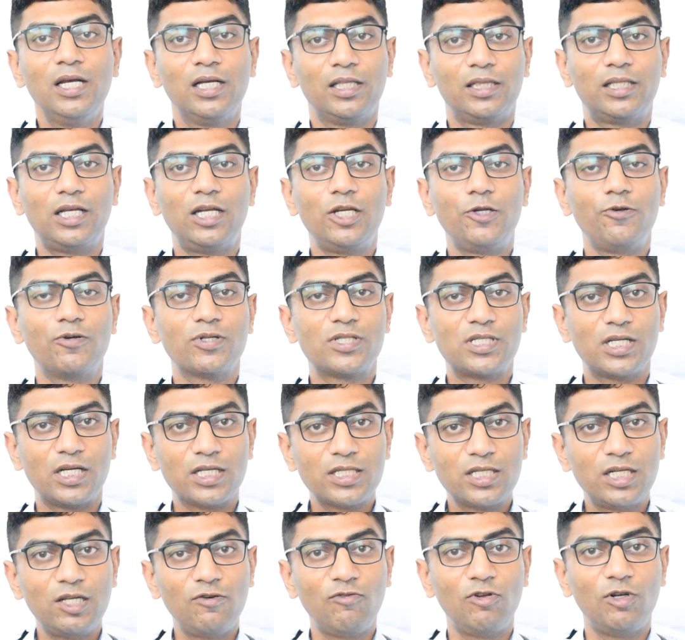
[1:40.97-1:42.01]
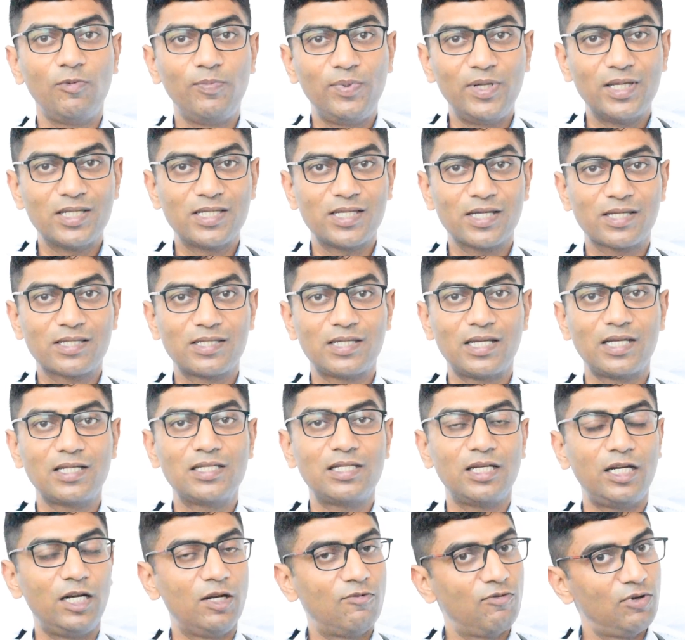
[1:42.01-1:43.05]
then your surgery will be a
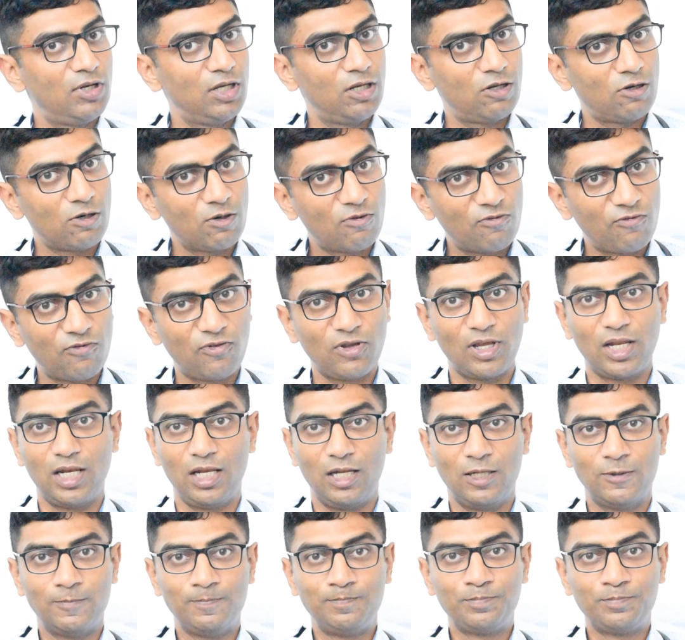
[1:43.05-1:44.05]
success, it will not fail.